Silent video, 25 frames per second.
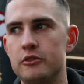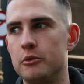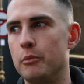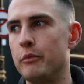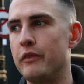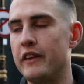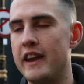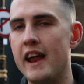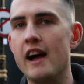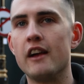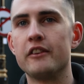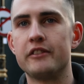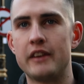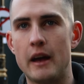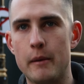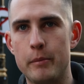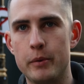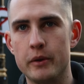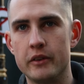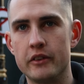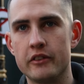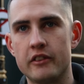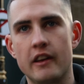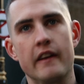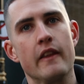something else
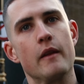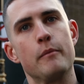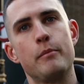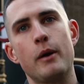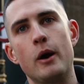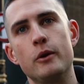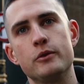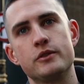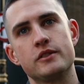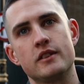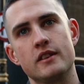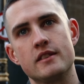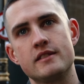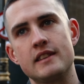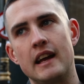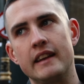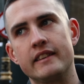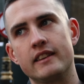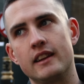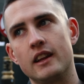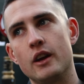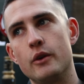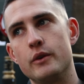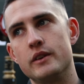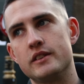happens, like the poster
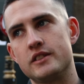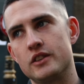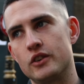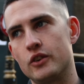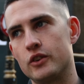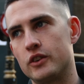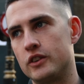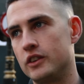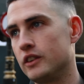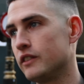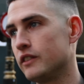standalone isn't good